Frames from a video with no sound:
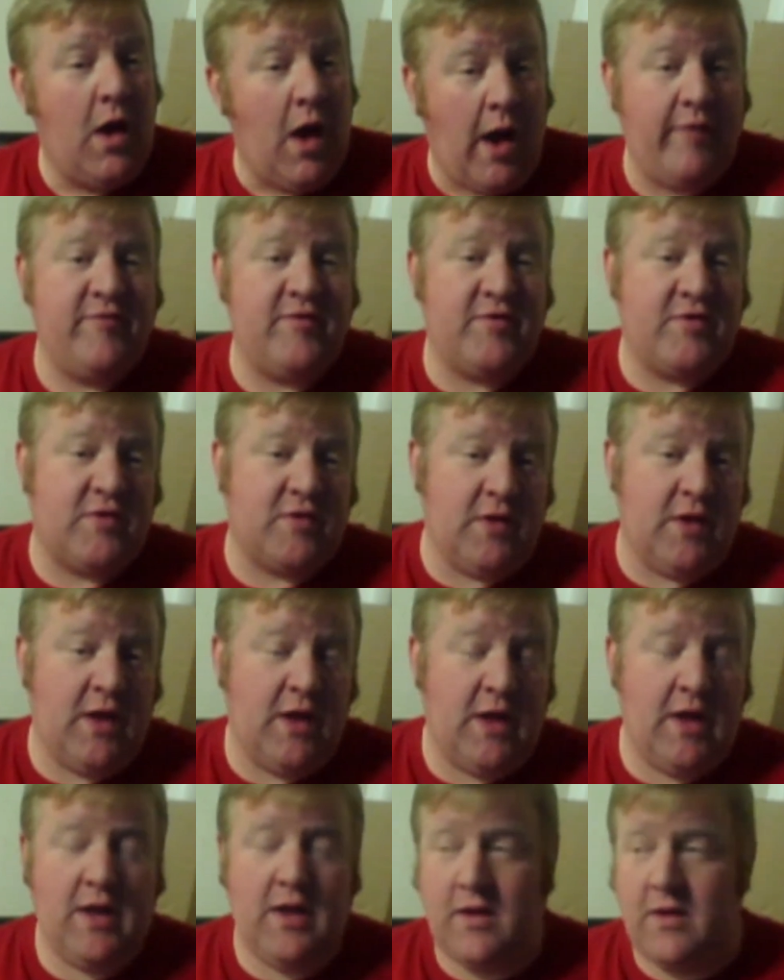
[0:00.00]

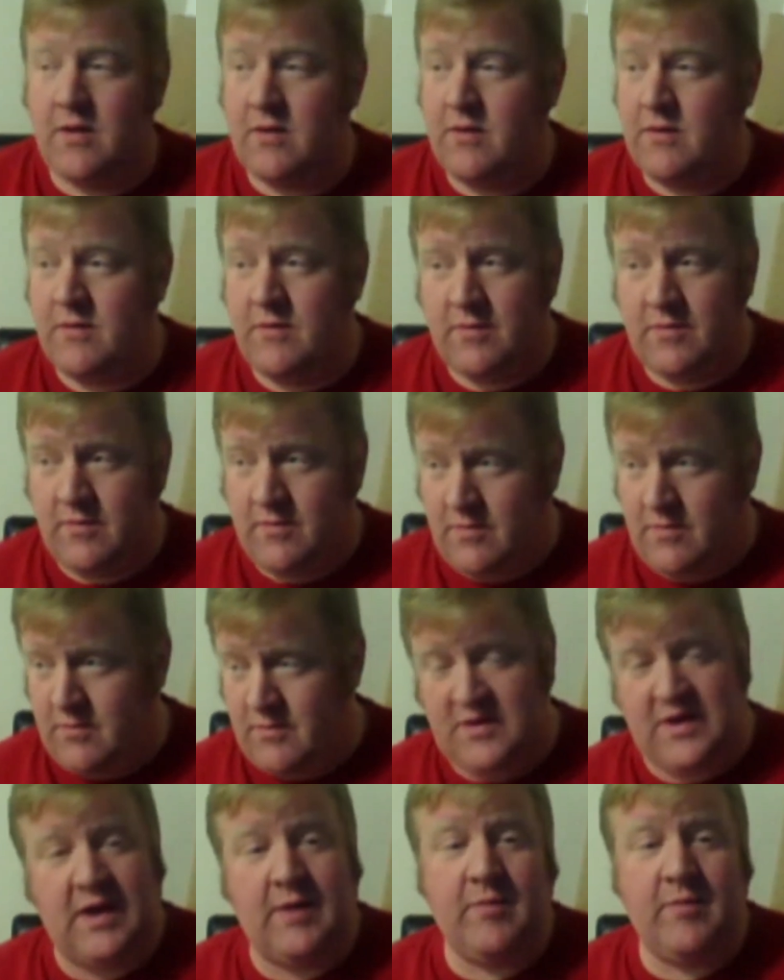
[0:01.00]
Obviously,
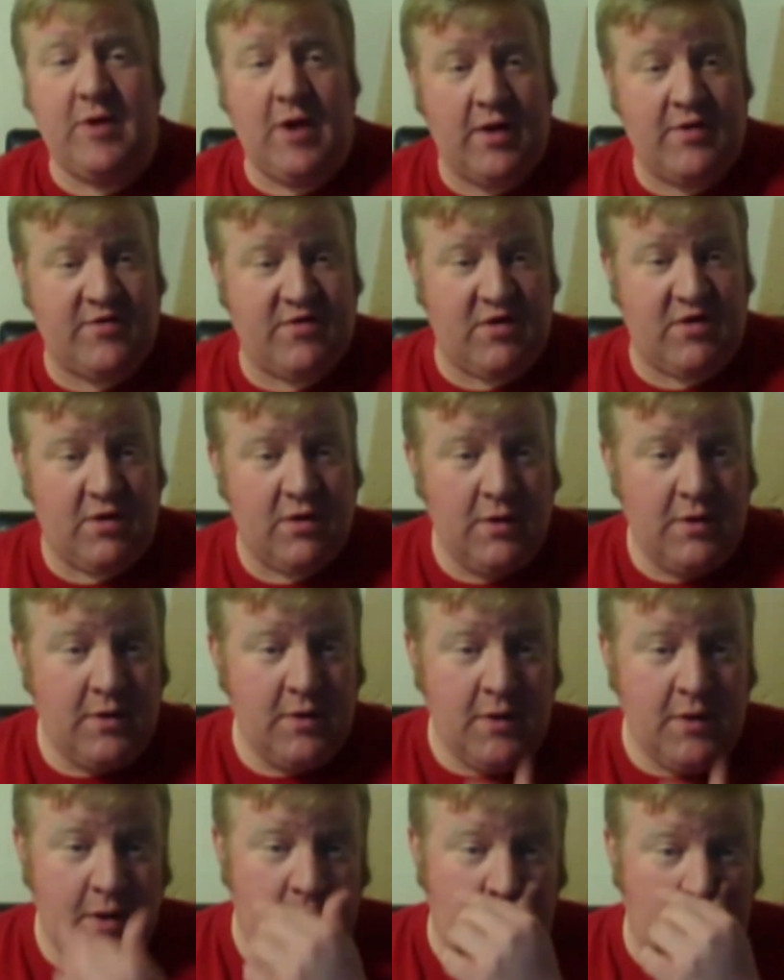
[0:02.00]
Demon Hunter,
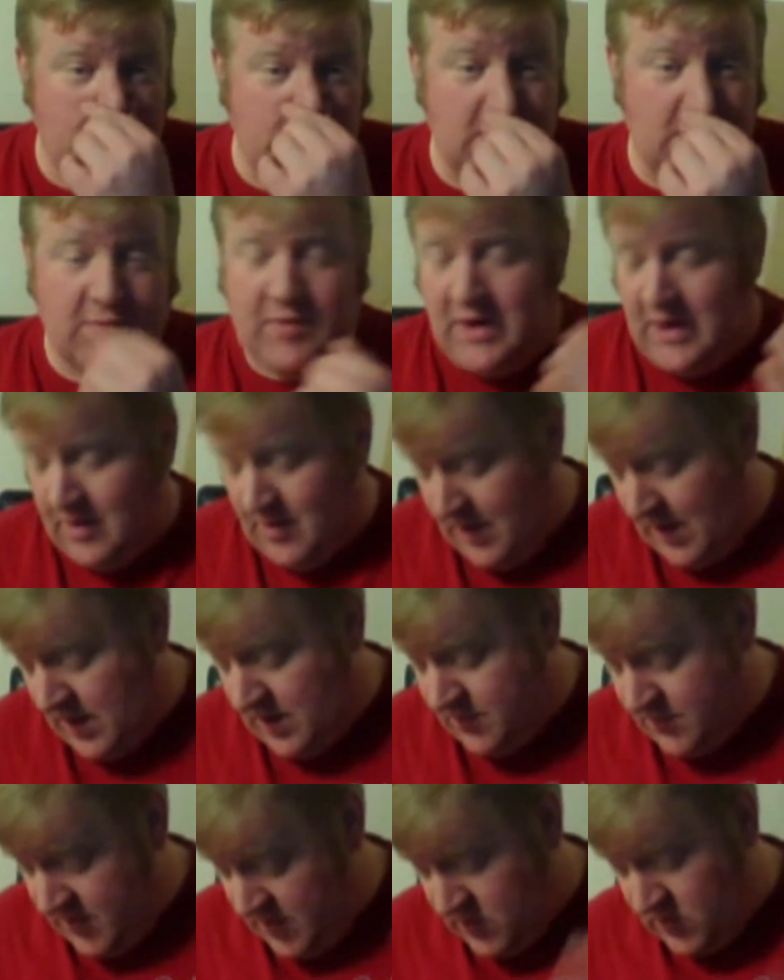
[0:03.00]
he's going to
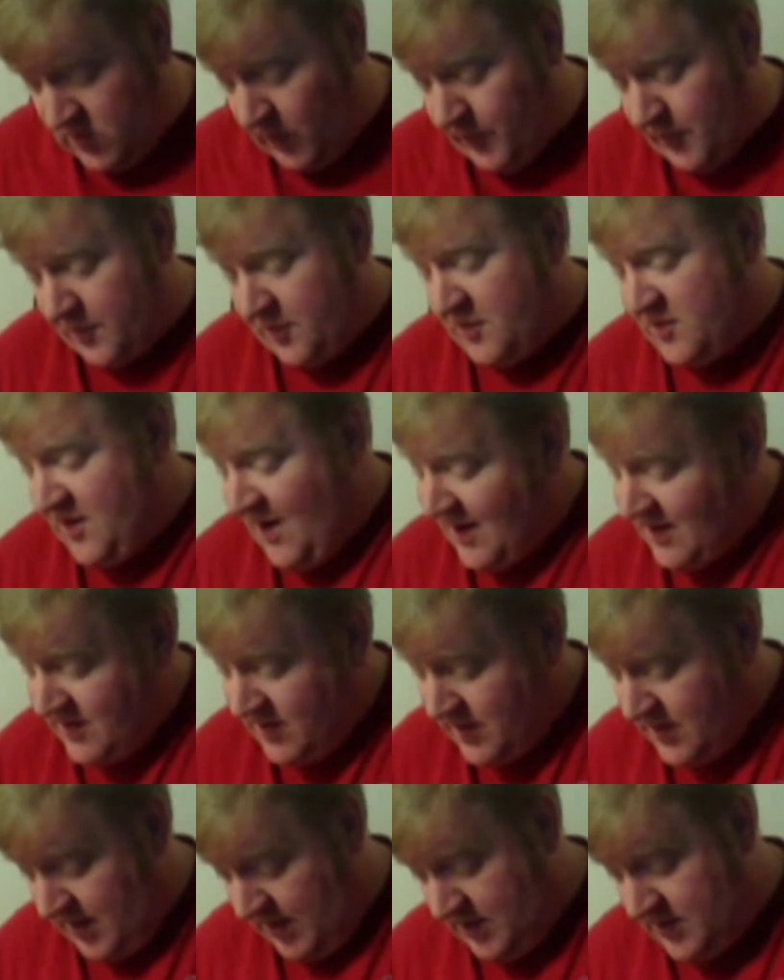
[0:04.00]
need to be super
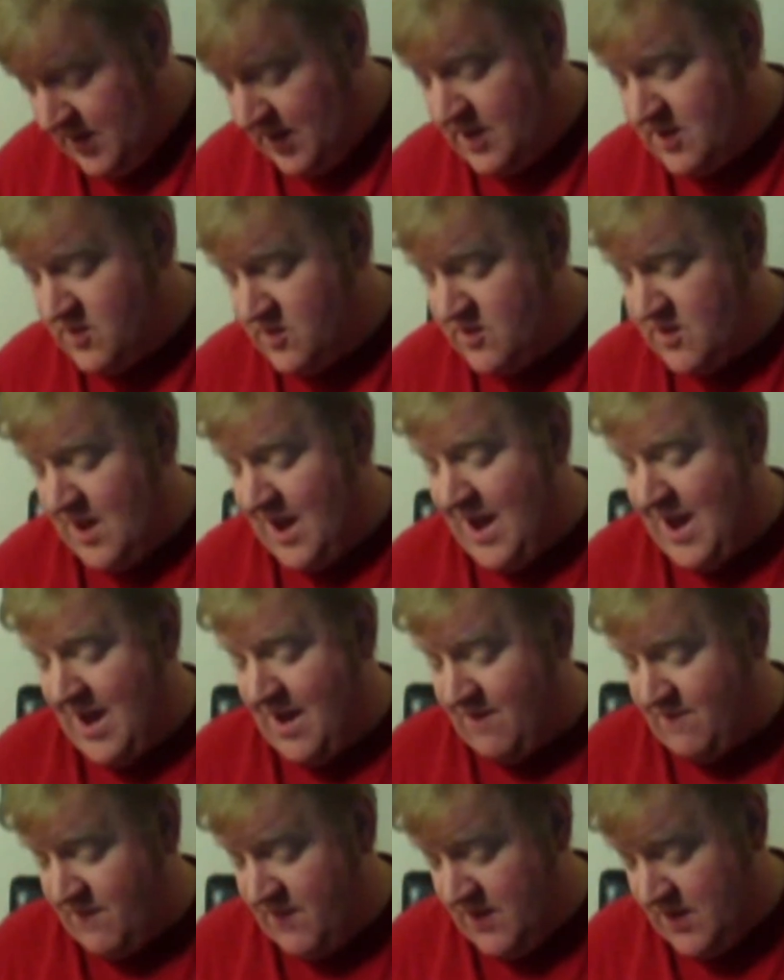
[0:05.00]
protected. He does
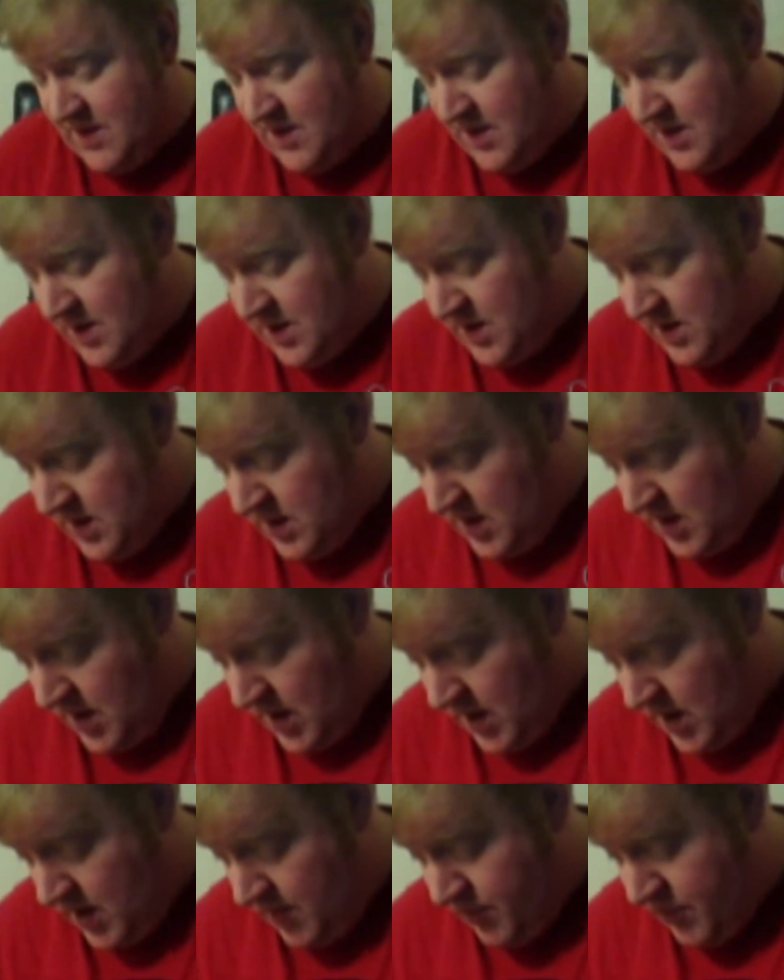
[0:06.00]
have
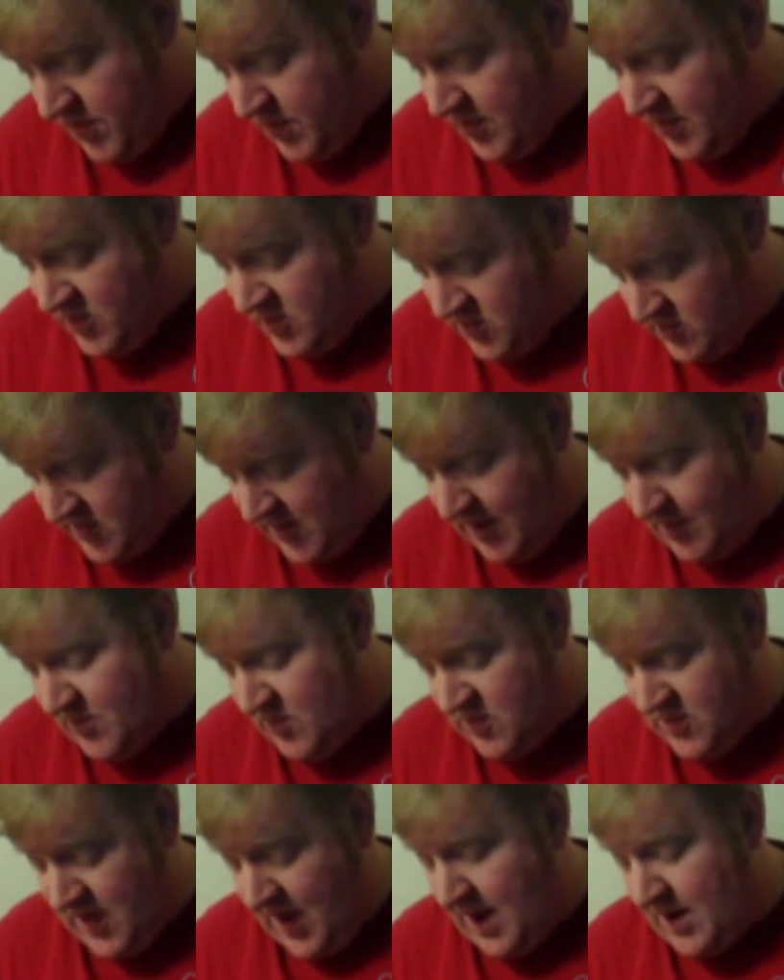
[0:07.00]
pretty much the same
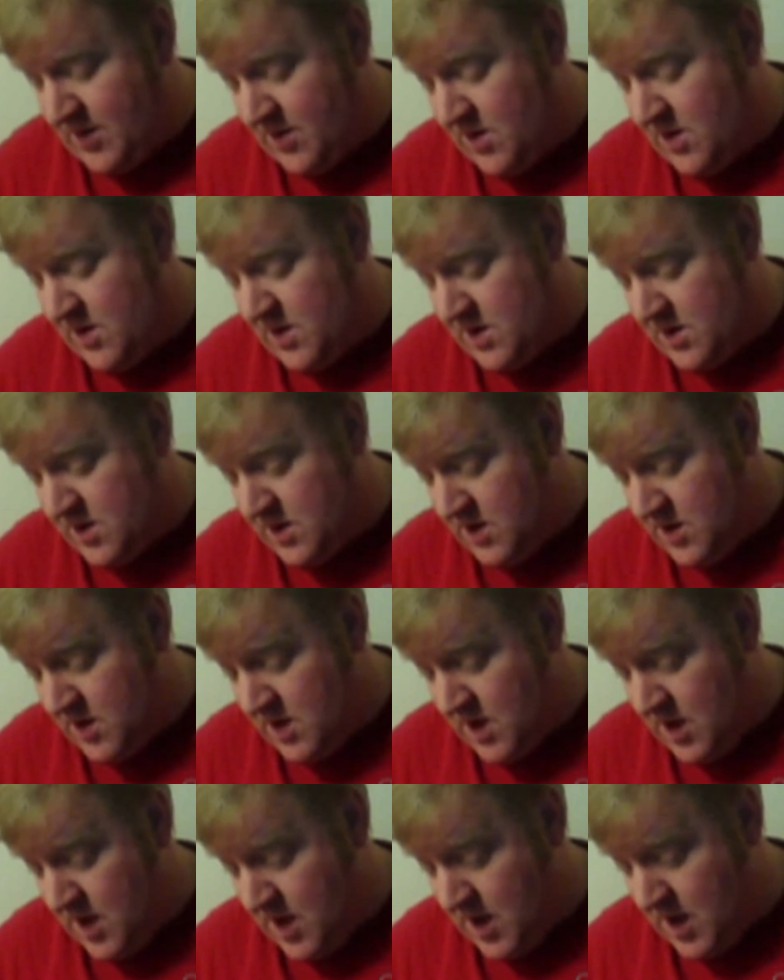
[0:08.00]
standard
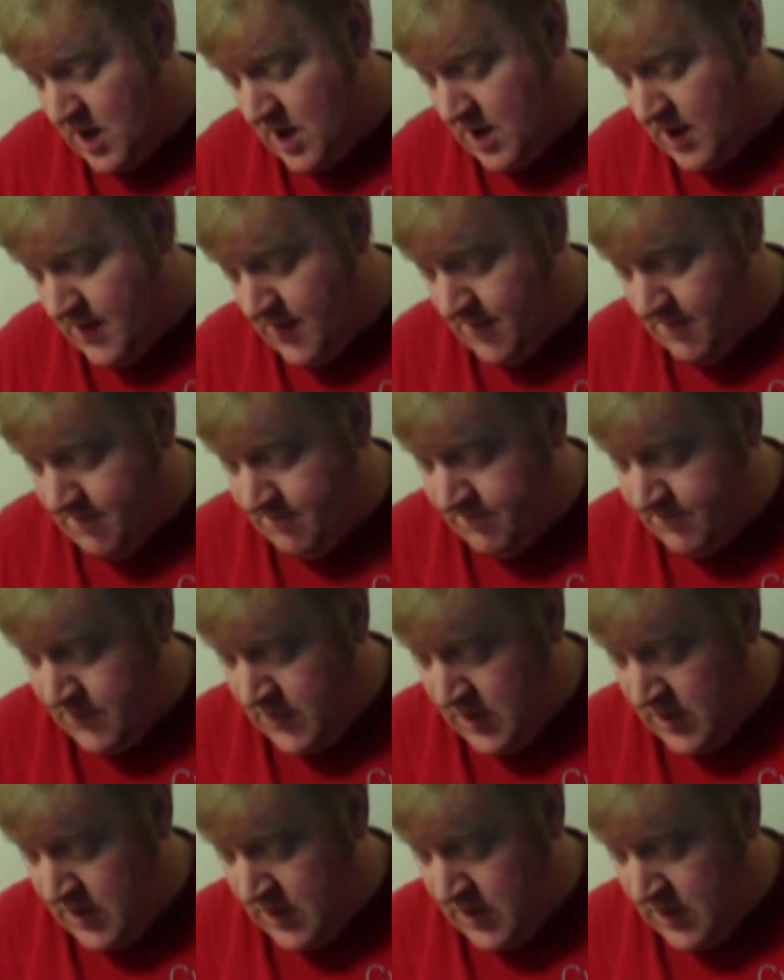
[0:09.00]
loadout